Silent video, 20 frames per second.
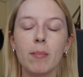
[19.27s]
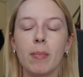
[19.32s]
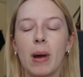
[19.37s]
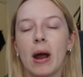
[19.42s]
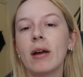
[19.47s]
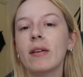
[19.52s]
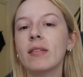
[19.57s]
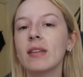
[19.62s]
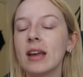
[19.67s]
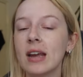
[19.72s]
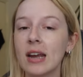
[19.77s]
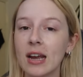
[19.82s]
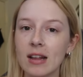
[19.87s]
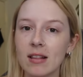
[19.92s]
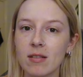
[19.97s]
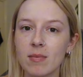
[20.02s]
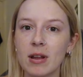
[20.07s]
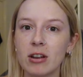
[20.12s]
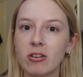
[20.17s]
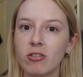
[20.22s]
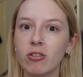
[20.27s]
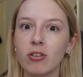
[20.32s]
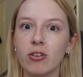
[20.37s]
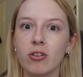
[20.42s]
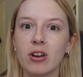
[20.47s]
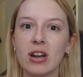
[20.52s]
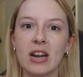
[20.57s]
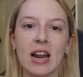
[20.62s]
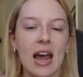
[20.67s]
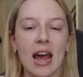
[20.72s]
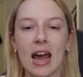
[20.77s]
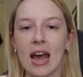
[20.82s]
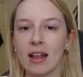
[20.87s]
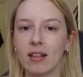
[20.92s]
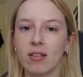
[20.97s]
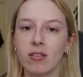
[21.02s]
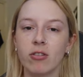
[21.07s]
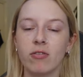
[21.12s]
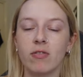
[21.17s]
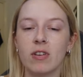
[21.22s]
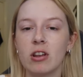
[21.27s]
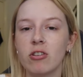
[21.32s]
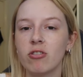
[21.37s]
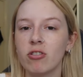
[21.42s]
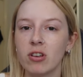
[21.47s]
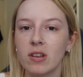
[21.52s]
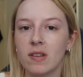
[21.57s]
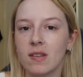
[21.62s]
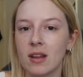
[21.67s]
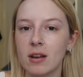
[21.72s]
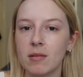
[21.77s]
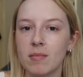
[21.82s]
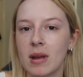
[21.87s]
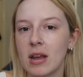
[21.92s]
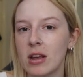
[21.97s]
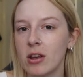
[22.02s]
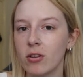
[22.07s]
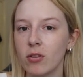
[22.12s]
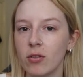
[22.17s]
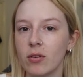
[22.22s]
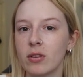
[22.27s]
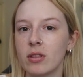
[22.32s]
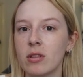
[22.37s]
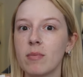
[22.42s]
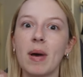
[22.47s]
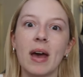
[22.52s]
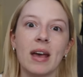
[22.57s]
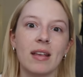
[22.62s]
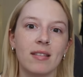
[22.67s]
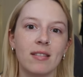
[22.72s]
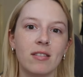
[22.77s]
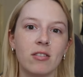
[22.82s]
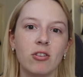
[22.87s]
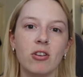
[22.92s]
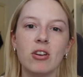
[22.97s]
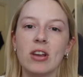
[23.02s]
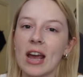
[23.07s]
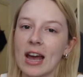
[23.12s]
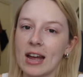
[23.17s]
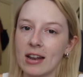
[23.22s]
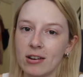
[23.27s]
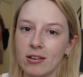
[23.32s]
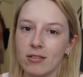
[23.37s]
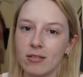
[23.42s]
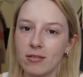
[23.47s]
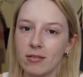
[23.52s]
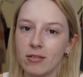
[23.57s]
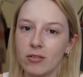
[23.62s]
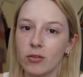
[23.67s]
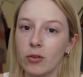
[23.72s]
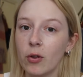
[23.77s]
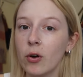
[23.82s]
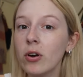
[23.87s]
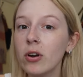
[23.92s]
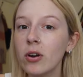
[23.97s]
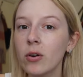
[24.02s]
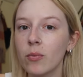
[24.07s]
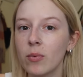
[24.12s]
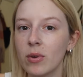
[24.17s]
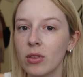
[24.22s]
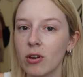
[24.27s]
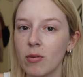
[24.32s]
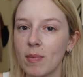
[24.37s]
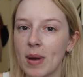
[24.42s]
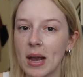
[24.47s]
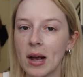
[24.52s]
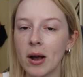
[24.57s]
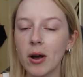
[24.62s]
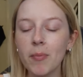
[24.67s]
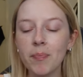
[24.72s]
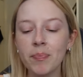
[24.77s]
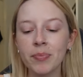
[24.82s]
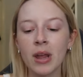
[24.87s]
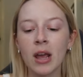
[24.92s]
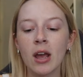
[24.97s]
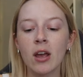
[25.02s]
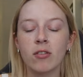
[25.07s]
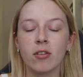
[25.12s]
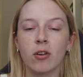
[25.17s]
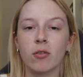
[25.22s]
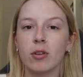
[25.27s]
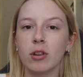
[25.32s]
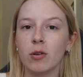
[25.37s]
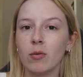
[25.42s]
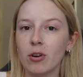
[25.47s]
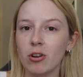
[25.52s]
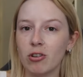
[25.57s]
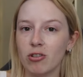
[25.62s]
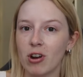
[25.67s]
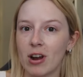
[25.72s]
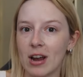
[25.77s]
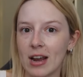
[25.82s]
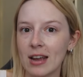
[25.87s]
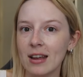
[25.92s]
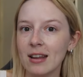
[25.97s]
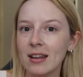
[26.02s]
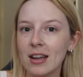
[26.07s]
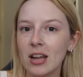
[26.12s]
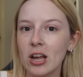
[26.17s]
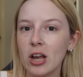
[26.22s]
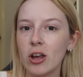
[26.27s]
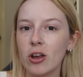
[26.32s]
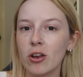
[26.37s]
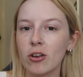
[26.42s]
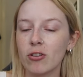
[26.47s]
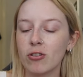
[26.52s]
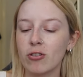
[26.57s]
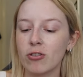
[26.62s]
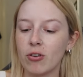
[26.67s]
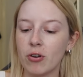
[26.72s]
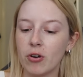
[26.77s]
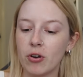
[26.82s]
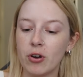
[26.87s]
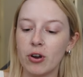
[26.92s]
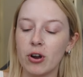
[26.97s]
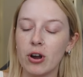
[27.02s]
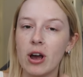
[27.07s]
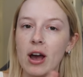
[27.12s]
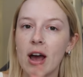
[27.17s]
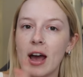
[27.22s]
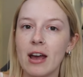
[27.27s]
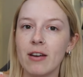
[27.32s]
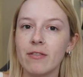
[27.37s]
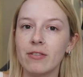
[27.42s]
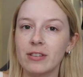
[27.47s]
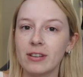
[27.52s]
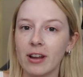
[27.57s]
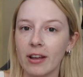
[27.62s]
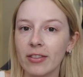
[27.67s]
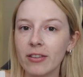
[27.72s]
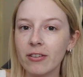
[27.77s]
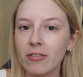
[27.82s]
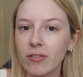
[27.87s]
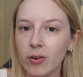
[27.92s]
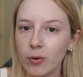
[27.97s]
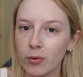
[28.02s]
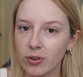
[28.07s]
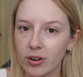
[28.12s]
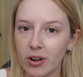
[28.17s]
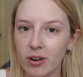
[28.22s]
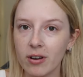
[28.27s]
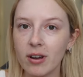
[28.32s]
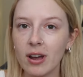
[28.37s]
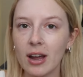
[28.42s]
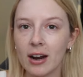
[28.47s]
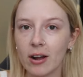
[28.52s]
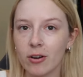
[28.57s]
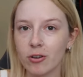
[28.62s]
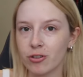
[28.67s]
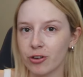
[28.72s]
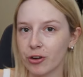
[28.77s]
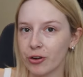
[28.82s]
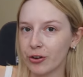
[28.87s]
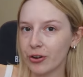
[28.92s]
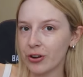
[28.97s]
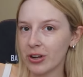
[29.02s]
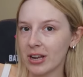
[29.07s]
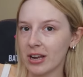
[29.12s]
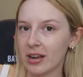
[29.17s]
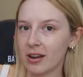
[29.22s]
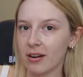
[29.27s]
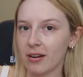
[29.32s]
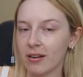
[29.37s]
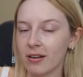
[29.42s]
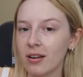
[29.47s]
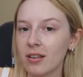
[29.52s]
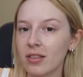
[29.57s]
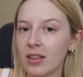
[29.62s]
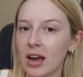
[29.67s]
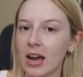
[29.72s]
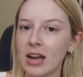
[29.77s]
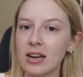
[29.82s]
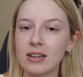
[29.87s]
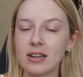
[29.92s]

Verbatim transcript: Apparently it's meant to enhance your features and make you look the best you can look with your makeup. So I really want to try it so I've done the filter and I'll show you here that I